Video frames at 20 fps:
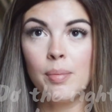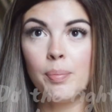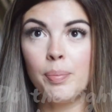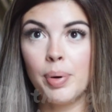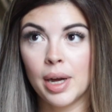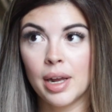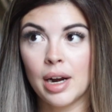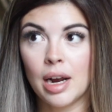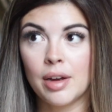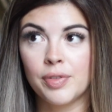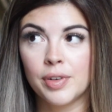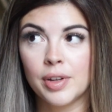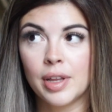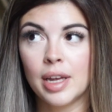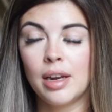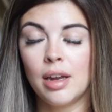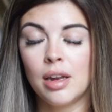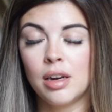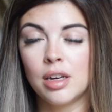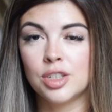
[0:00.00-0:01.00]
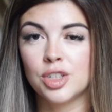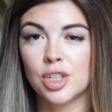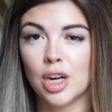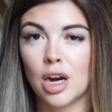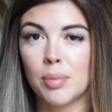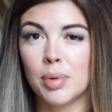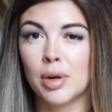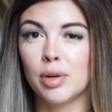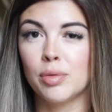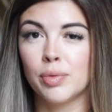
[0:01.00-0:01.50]
But I feel like at a
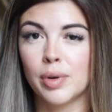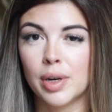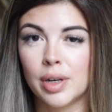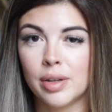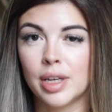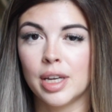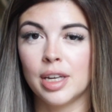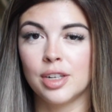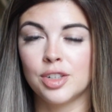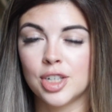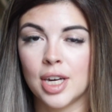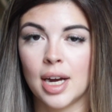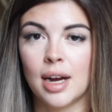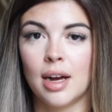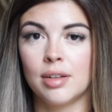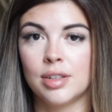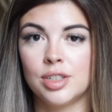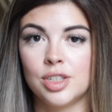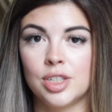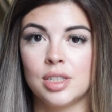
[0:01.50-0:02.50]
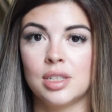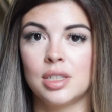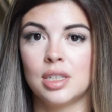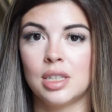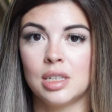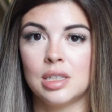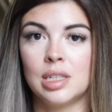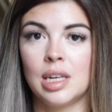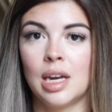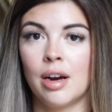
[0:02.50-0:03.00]
job, it really challenges
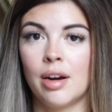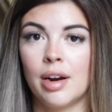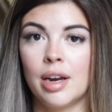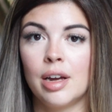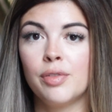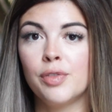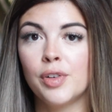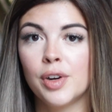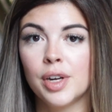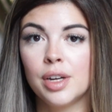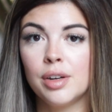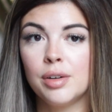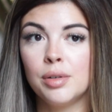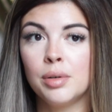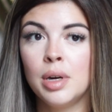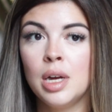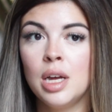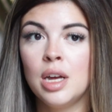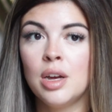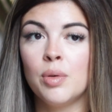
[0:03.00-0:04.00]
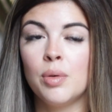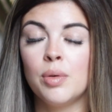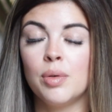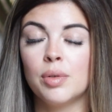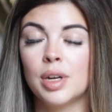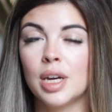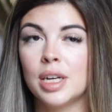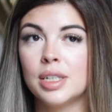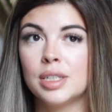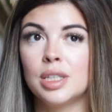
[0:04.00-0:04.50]
this area for you,
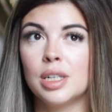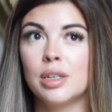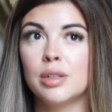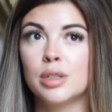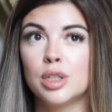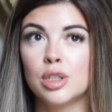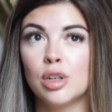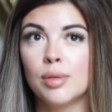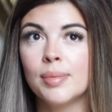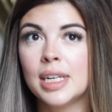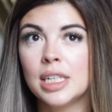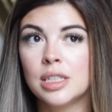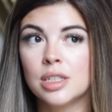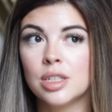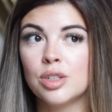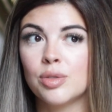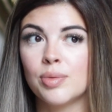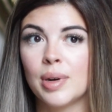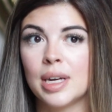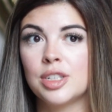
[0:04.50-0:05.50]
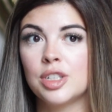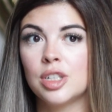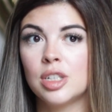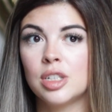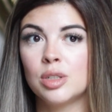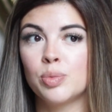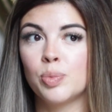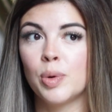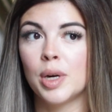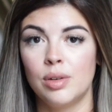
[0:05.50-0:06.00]
because there's so many
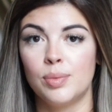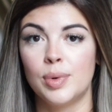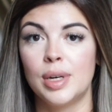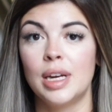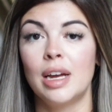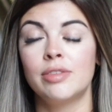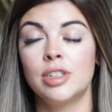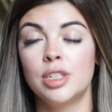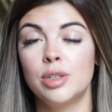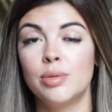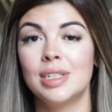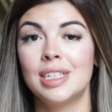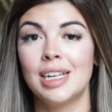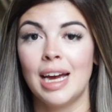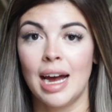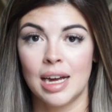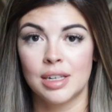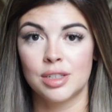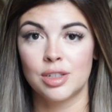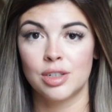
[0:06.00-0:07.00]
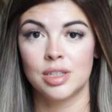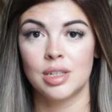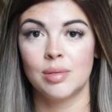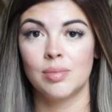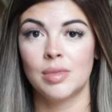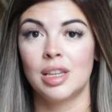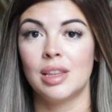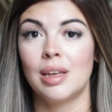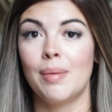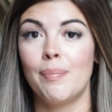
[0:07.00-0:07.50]
situations where you have to do a task or
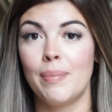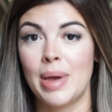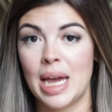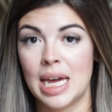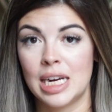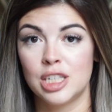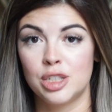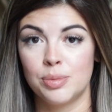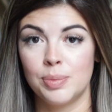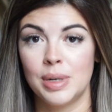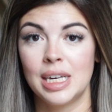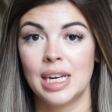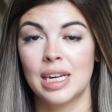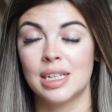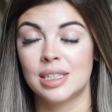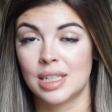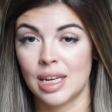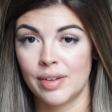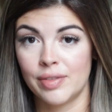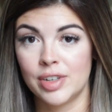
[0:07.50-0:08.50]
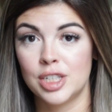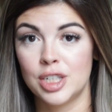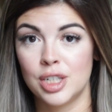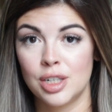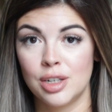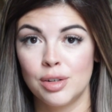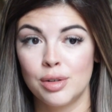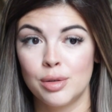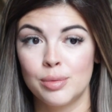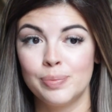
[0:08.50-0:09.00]
something that management has given to
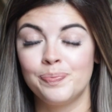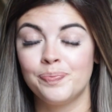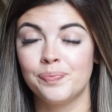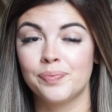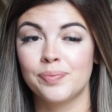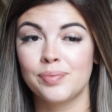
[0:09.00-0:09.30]
you.